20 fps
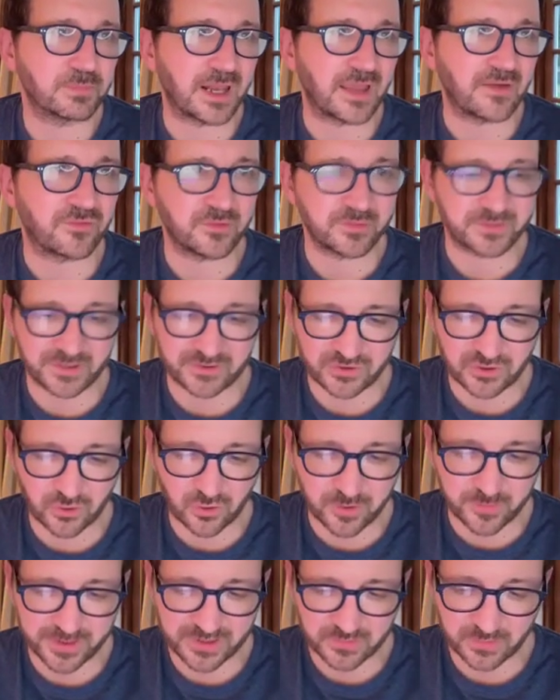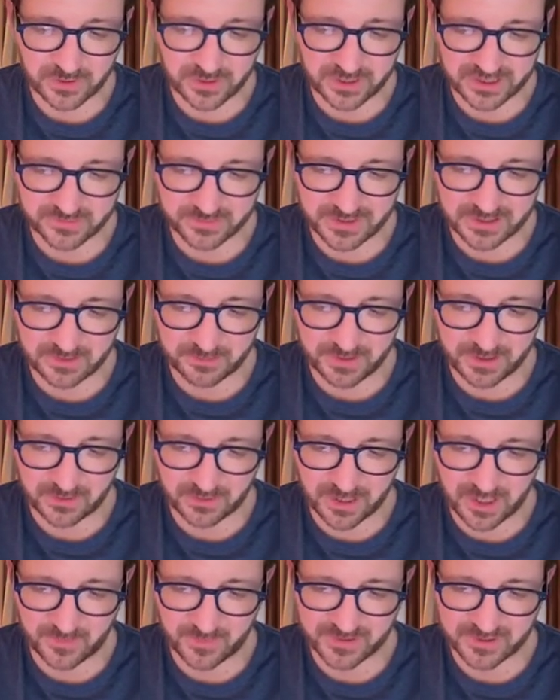platforms such as Coinbase will ask me, depending
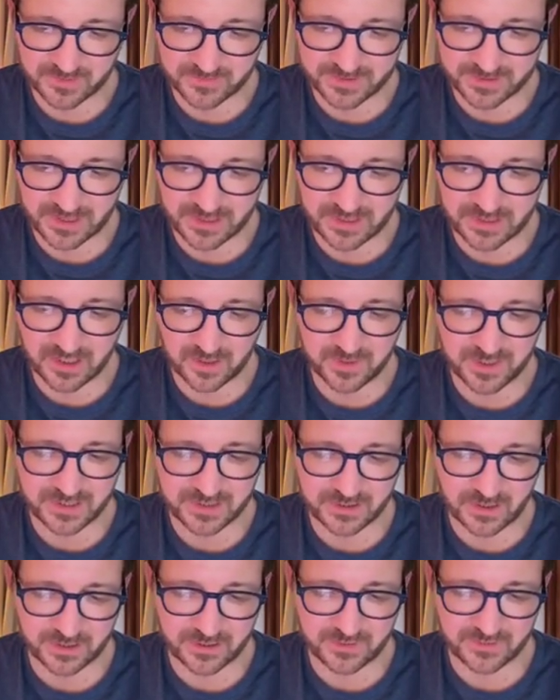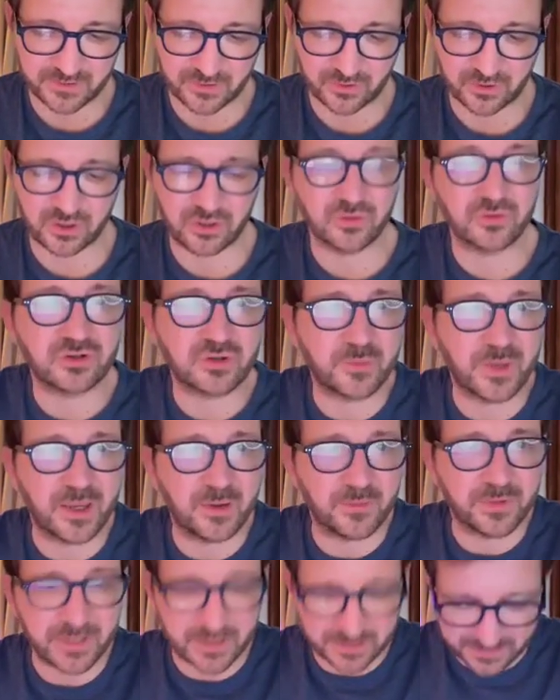on how much I'm sending. I mean, I know it's not a huge
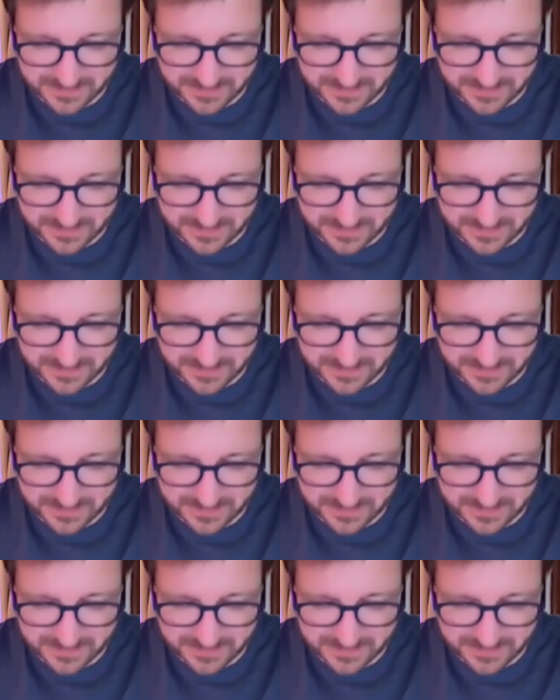amount, but they're